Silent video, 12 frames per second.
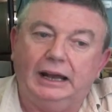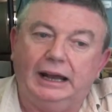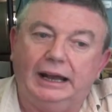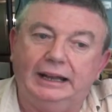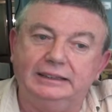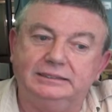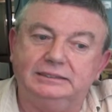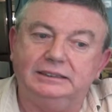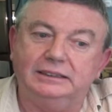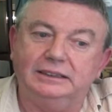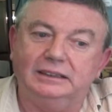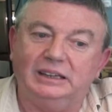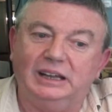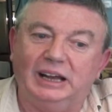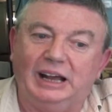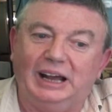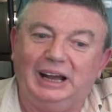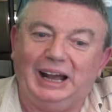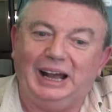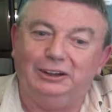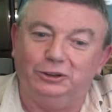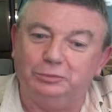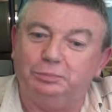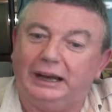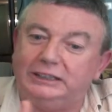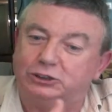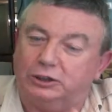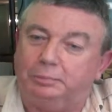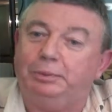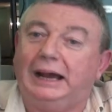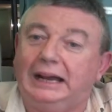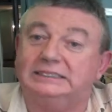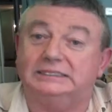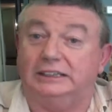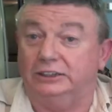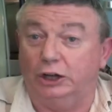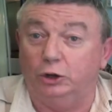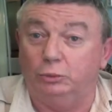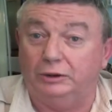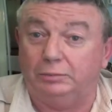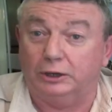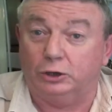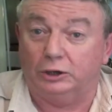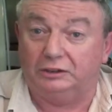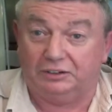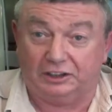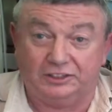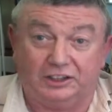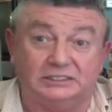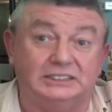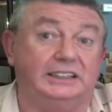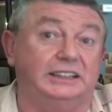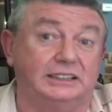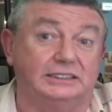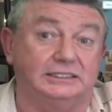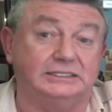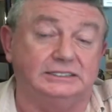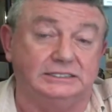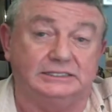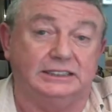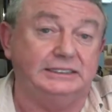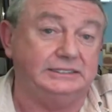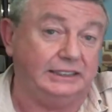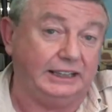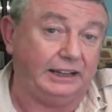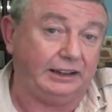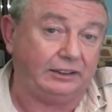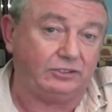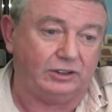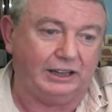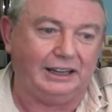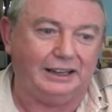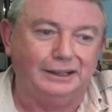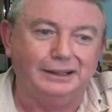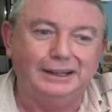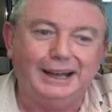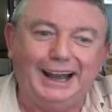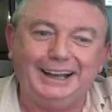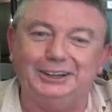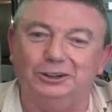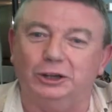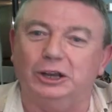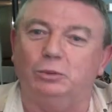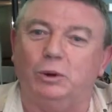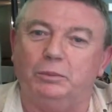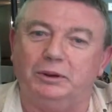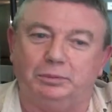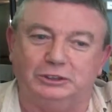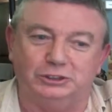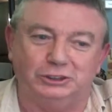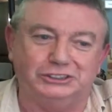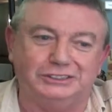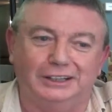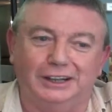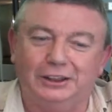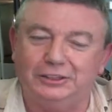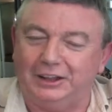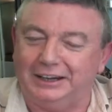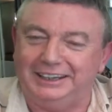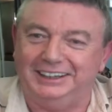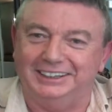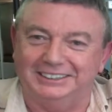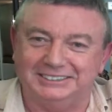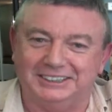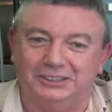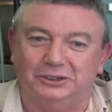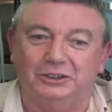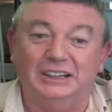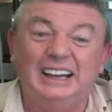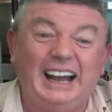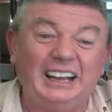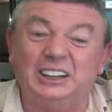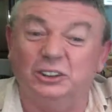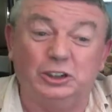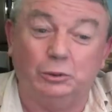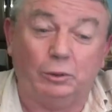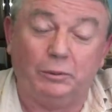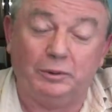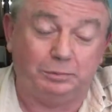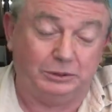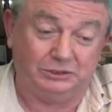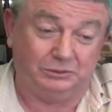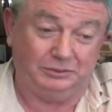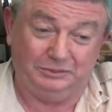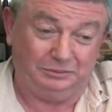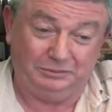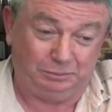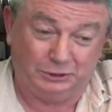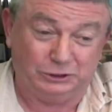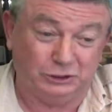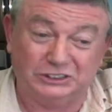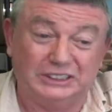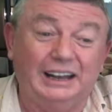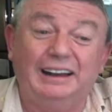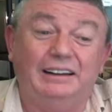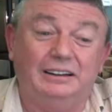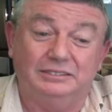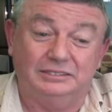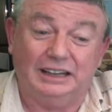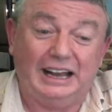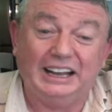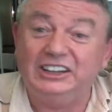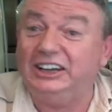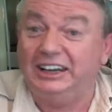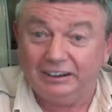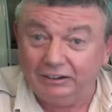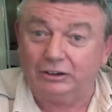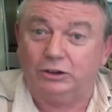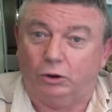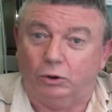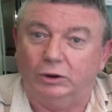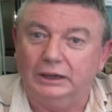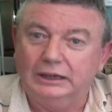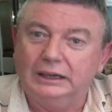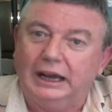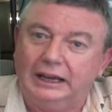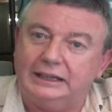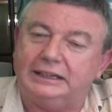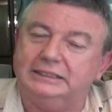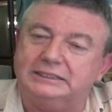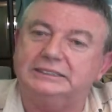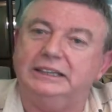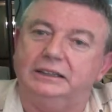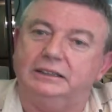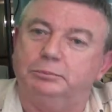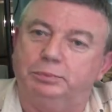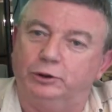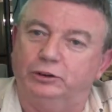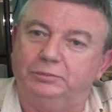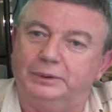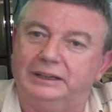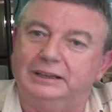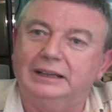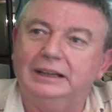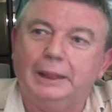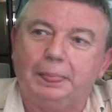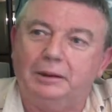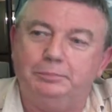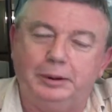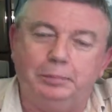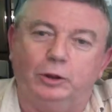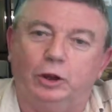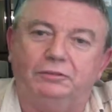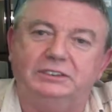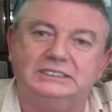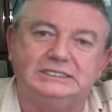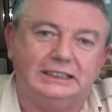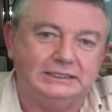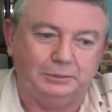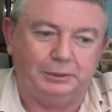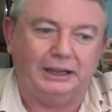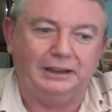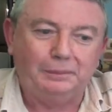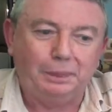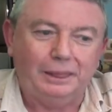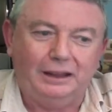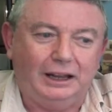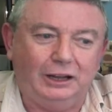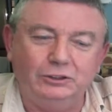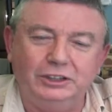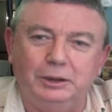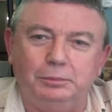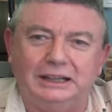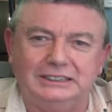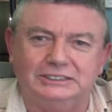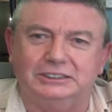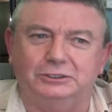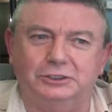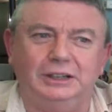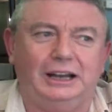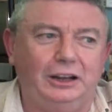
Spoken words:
And I look back to our past, and now we've been going for 30 years, since 1983. I can look at what we produced 30 years ago. I can look at what we produced a year ago, and I can see an improvement. And people often say to me, how do you manage to do that?